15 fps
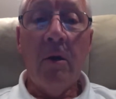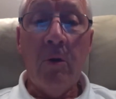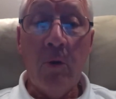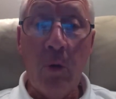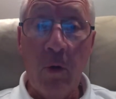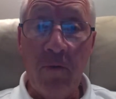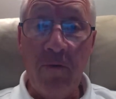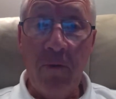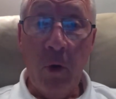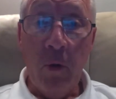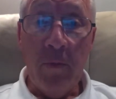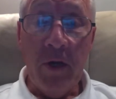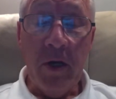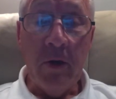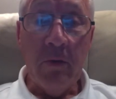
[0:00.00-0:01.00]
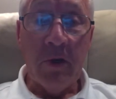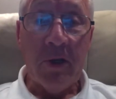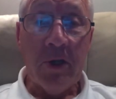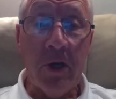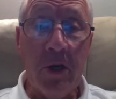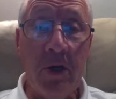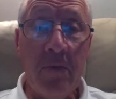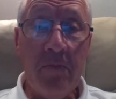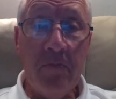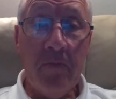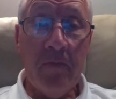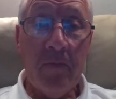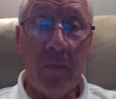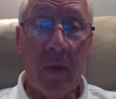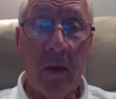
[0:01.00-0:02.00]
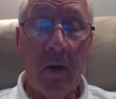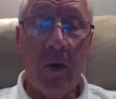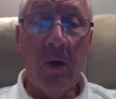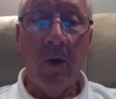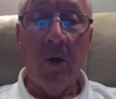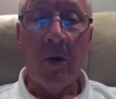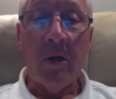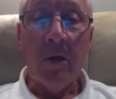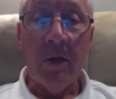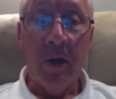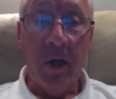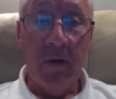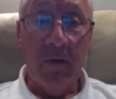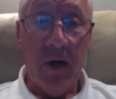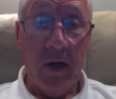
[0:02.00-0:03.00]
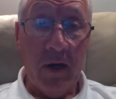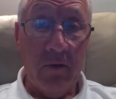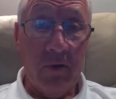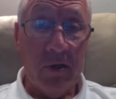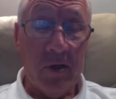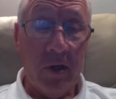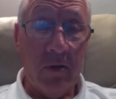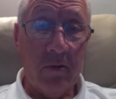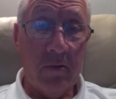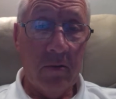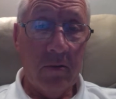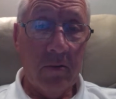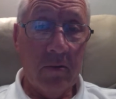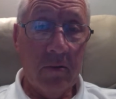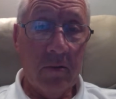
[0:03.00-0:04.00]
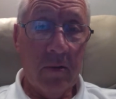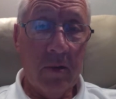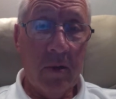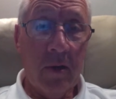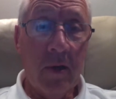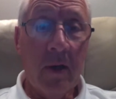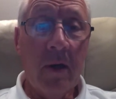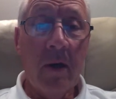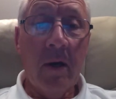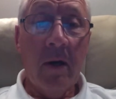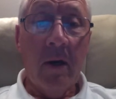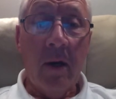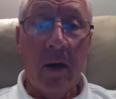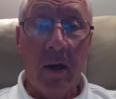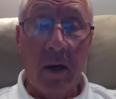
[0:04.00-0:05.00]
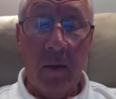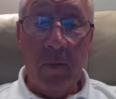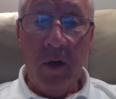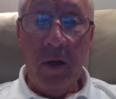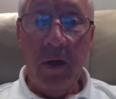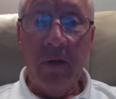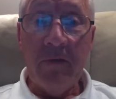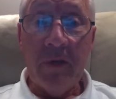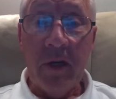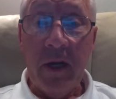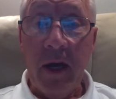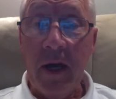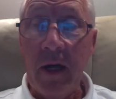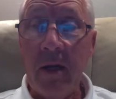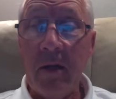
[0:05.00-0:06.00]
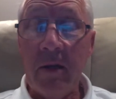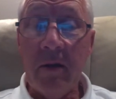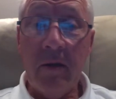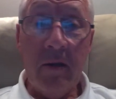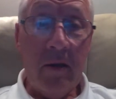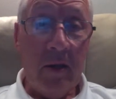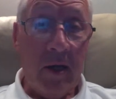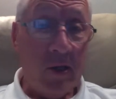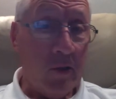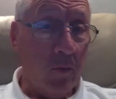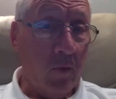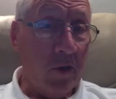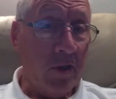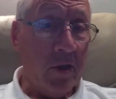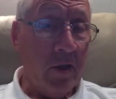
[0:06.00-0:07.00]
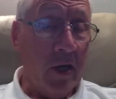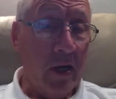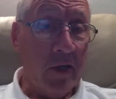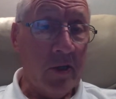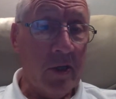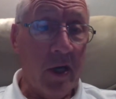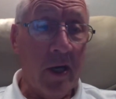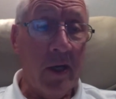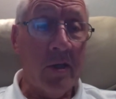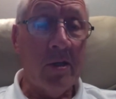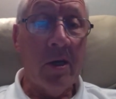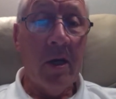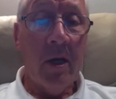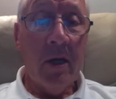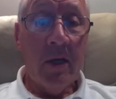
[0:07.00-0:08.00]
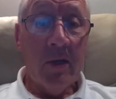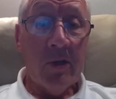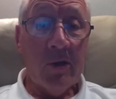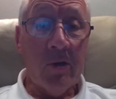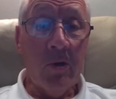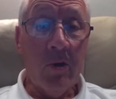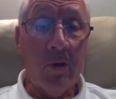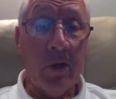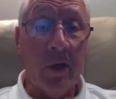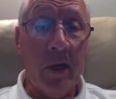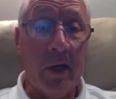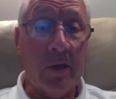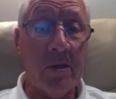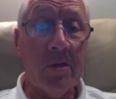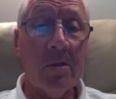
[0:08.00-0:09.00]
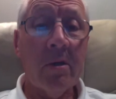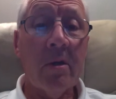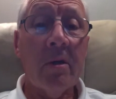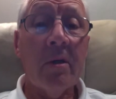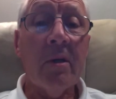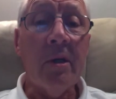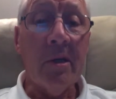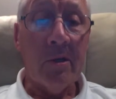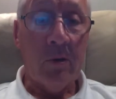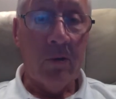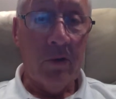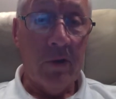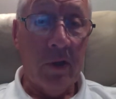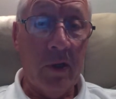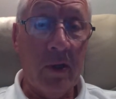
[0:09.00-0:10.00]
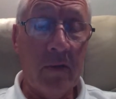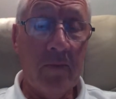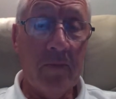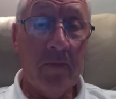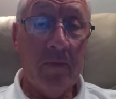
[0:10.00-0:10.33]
who have formed into a team, who can deliver a result. I believe today, as it was in those days, school cadets is a good thing.